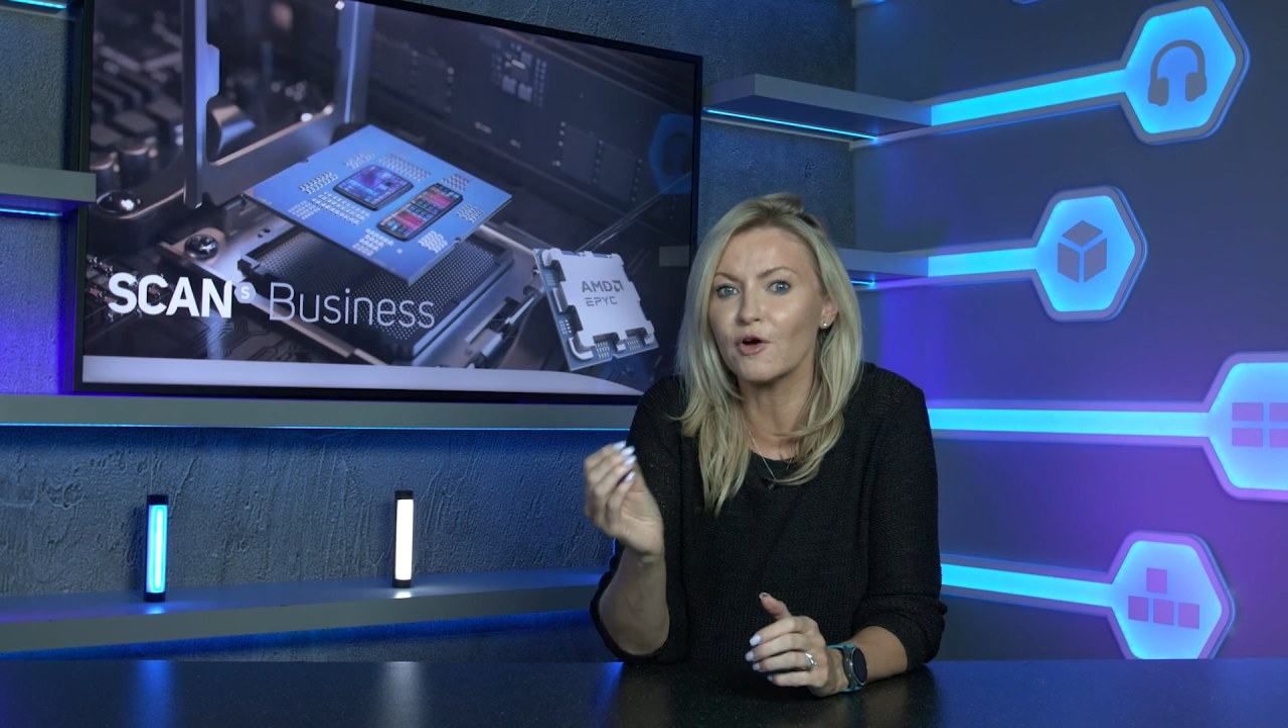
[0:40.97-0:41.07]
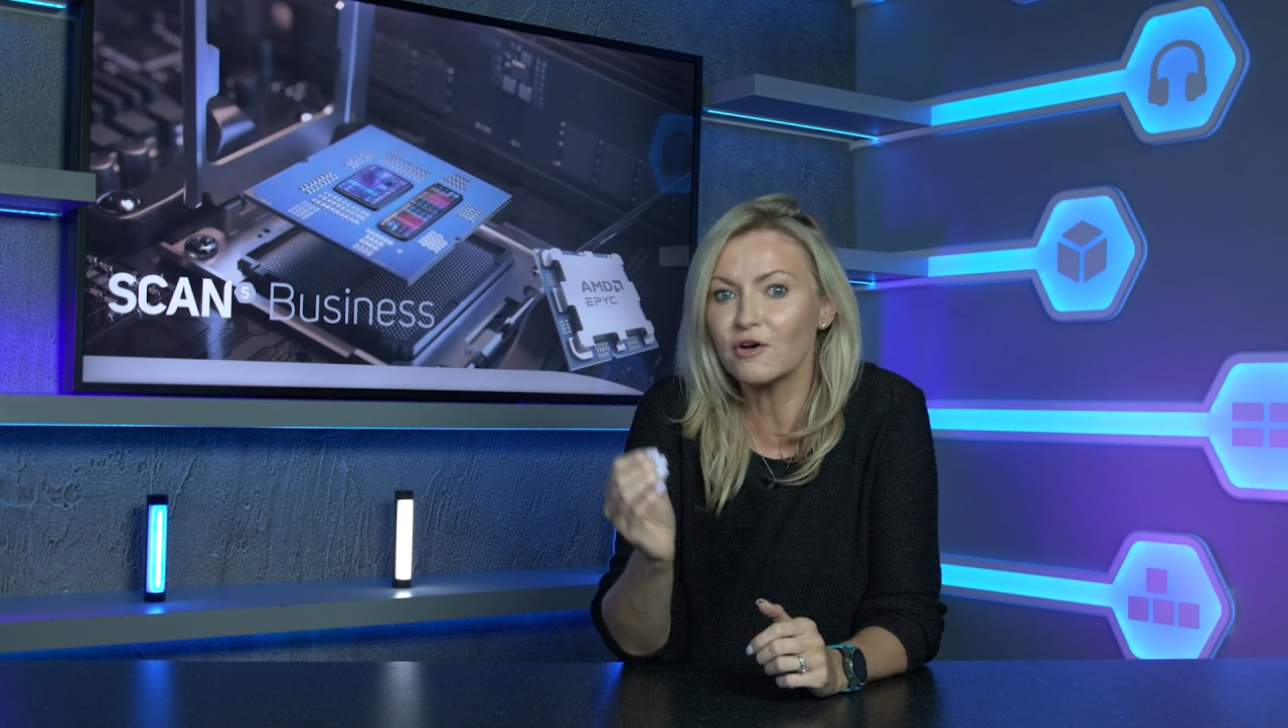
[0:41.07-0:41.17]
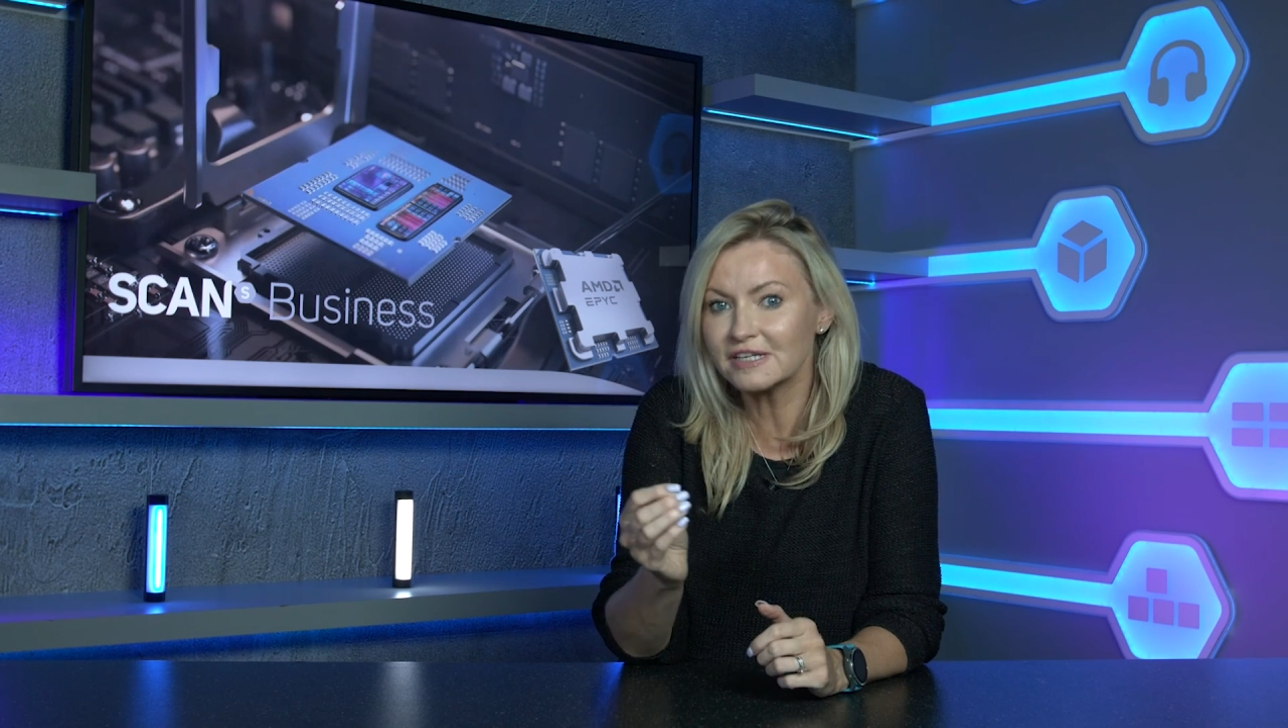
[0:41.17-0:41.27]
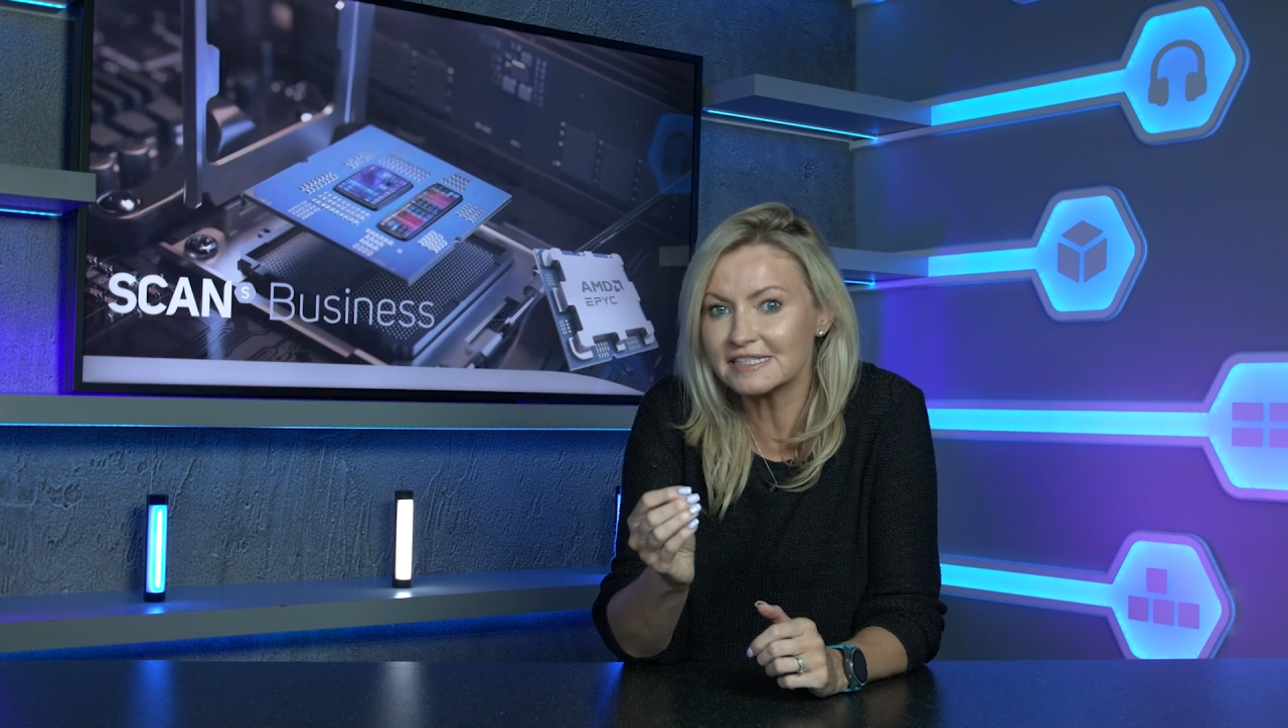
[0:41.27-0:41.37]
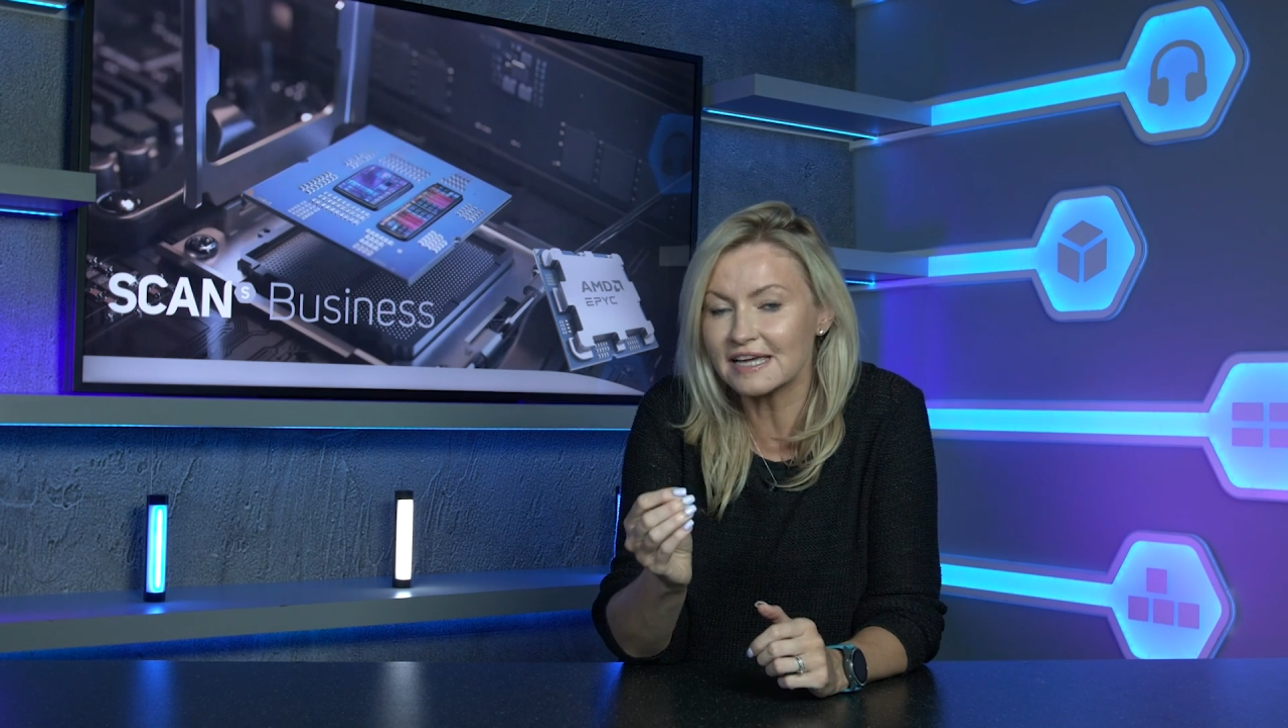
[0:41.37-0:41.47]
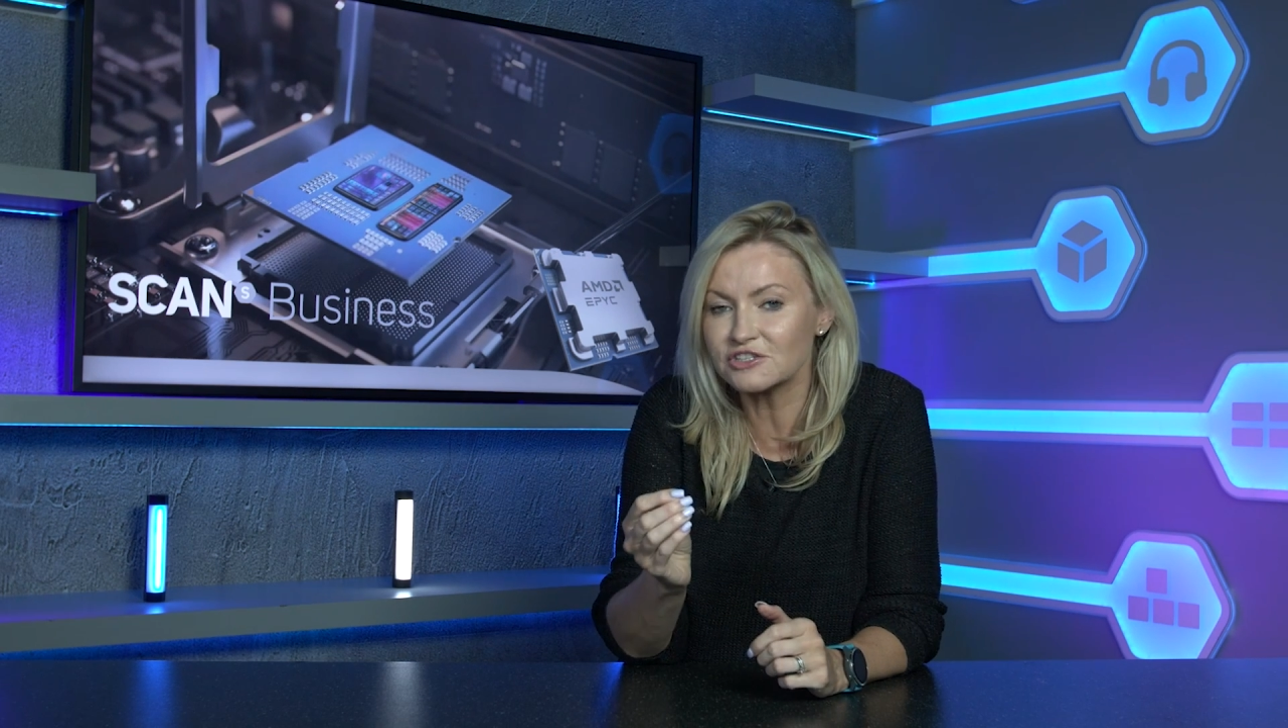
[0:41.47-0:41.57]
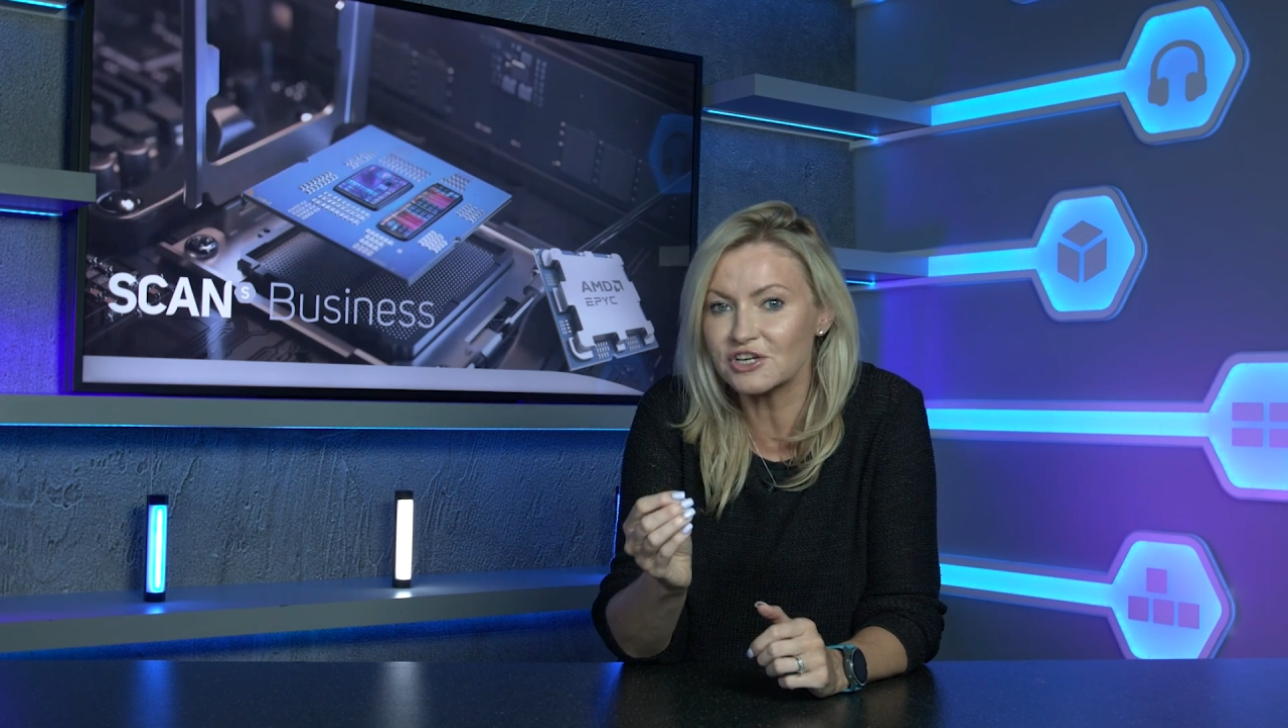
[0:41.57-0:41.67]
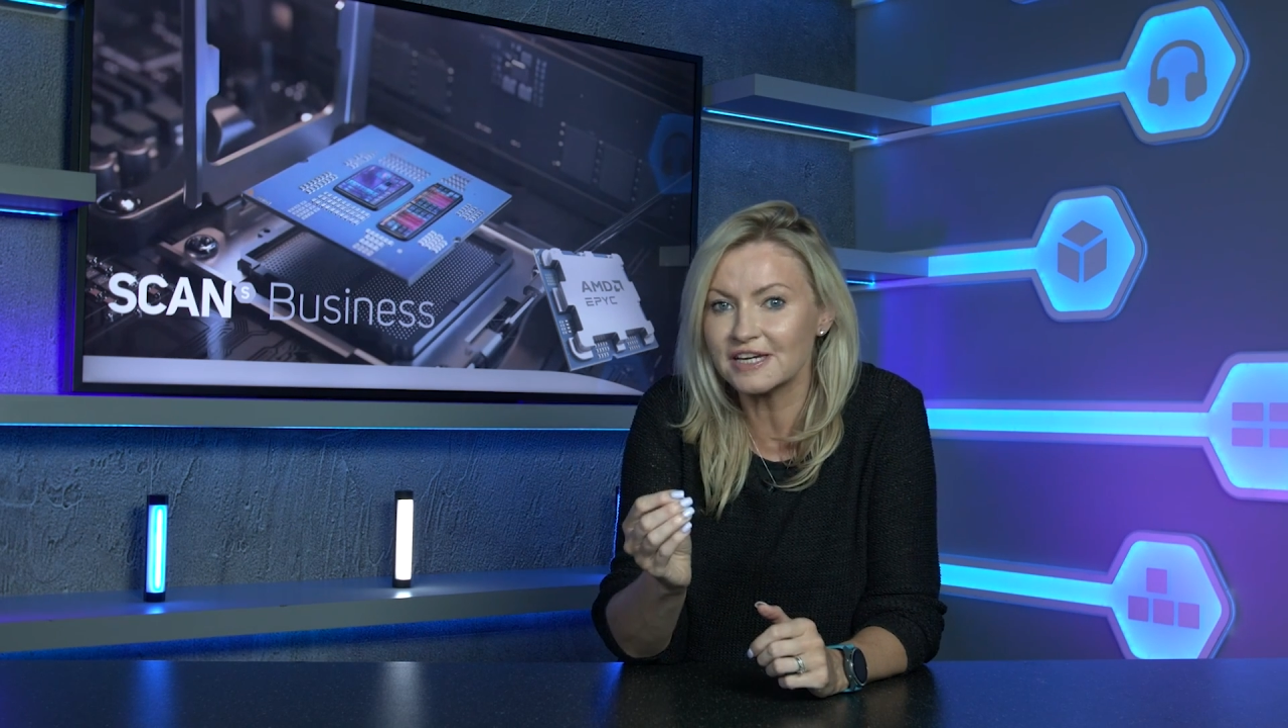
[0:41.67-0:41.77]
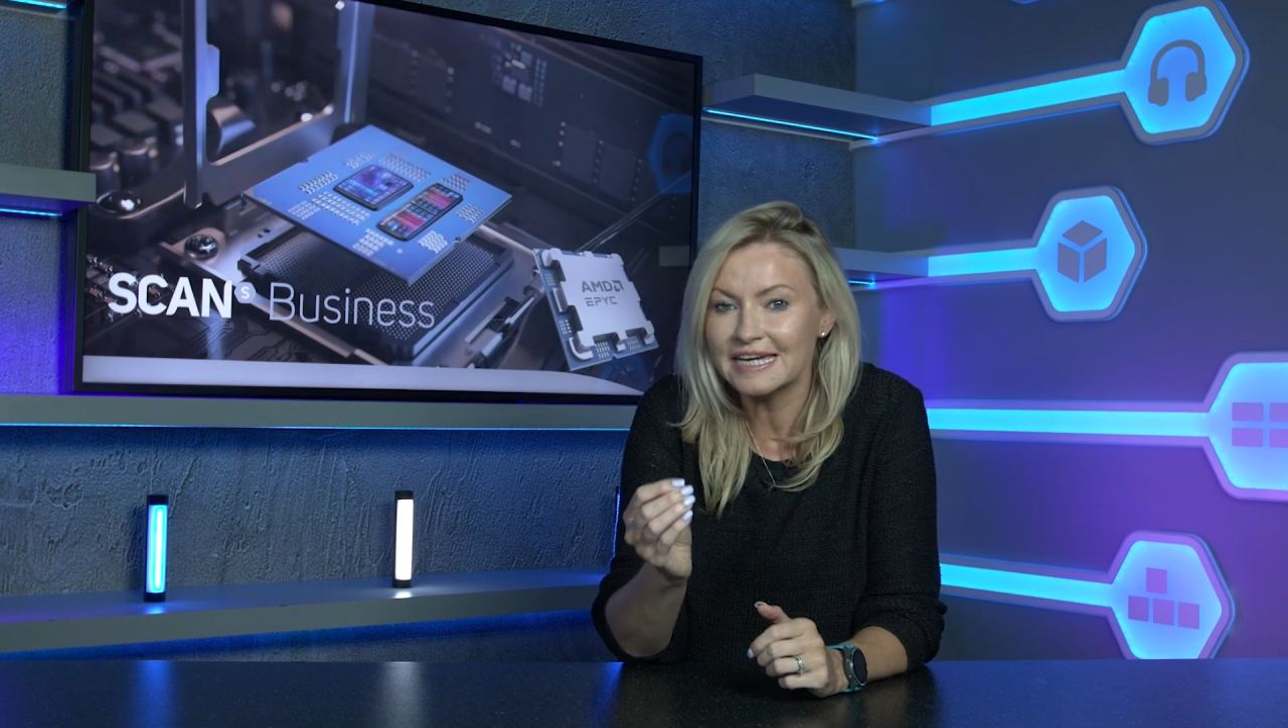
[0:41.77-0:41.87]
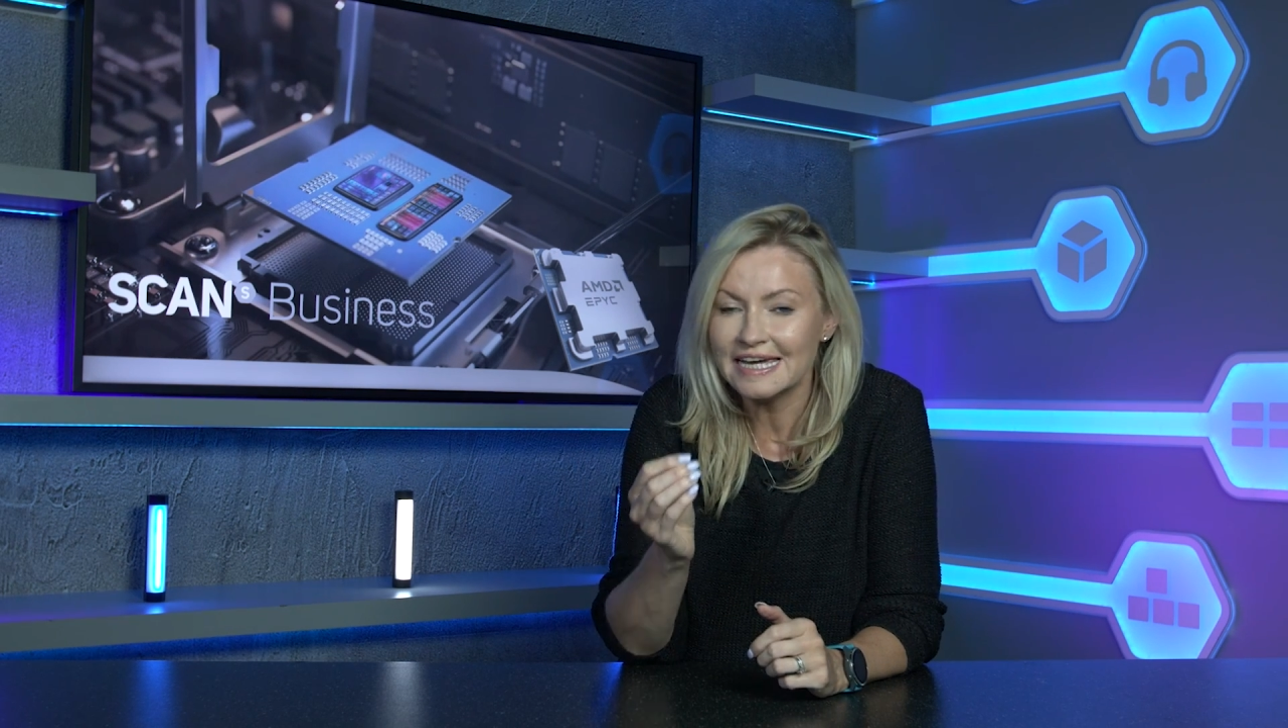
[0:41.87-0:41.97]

architecture